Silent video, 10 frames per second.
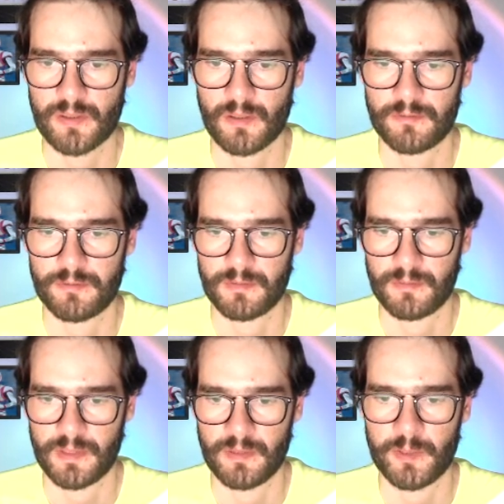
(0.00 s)
off
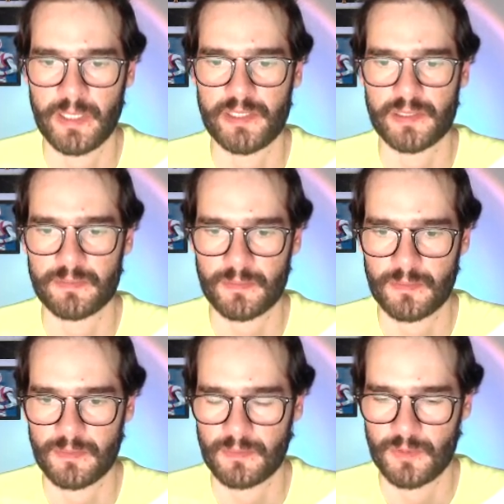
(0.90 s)
in relation
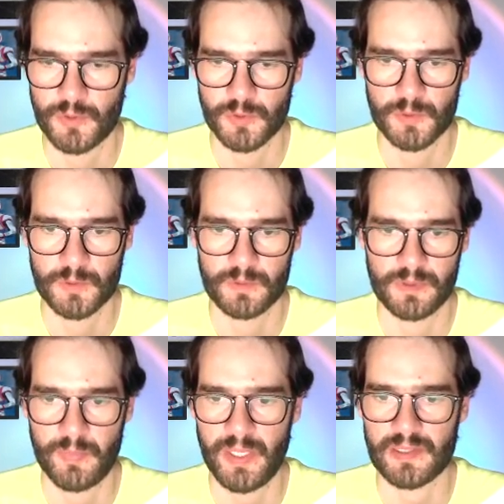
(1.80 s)
to
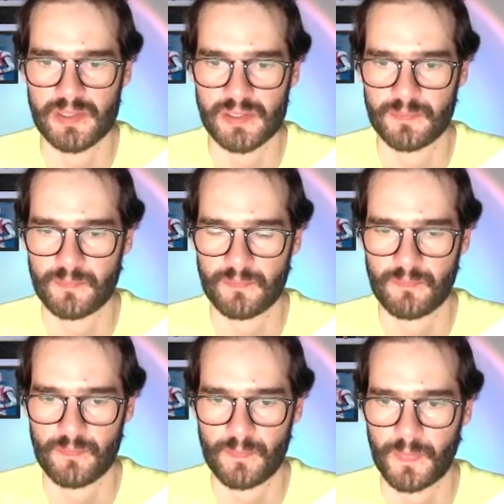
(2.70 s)
the base.
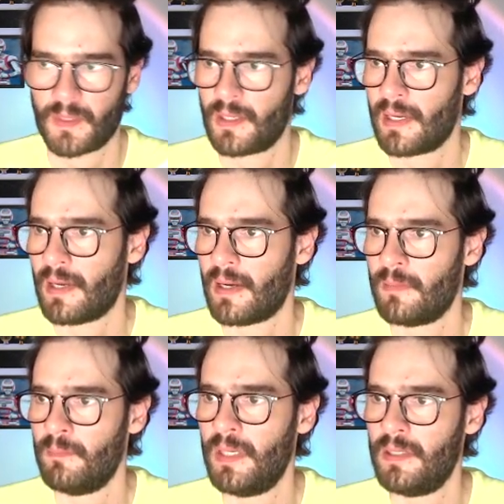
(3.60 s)
I
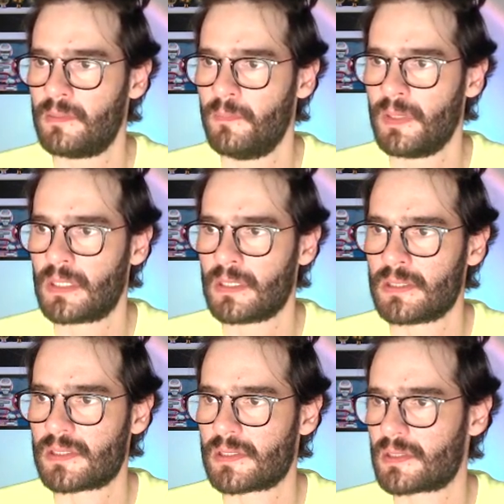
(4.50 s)
made it
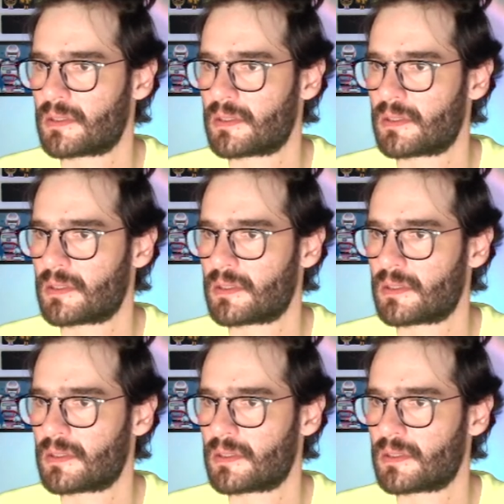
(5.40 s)
because